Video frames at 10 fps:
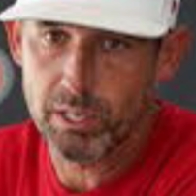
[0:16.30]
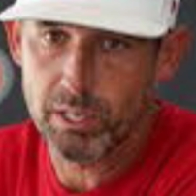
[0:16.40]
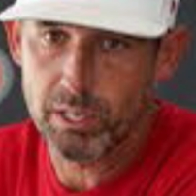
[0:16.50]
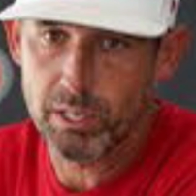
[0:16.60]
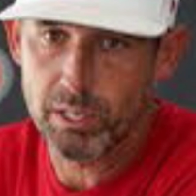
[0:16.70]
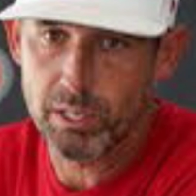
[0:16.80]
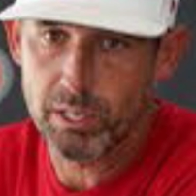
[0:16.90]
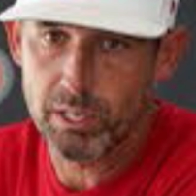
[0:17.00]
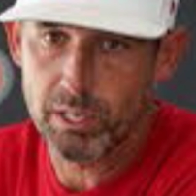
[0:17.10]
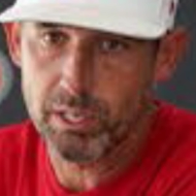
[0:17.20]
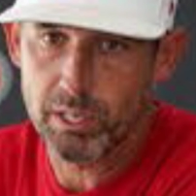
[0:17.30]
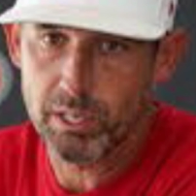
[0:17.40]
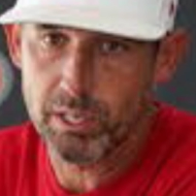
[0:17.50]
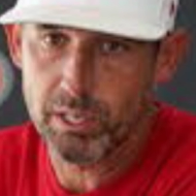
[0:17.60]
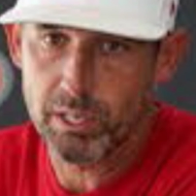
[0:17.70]

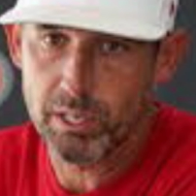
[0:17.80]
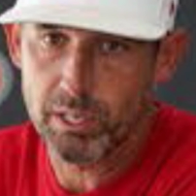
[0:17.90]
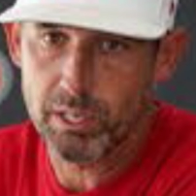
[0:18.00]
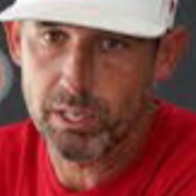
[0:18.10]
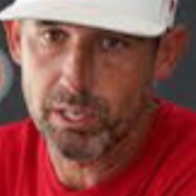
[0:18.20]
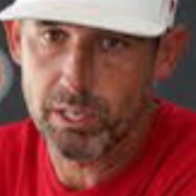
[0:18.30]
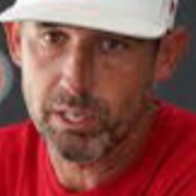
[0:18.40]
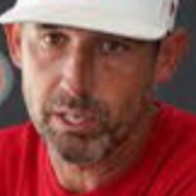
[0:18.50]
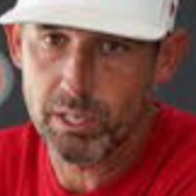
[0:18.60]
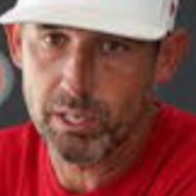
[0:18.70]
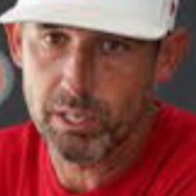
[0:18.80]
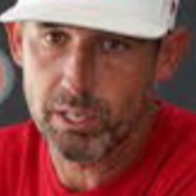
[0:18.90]
(silence)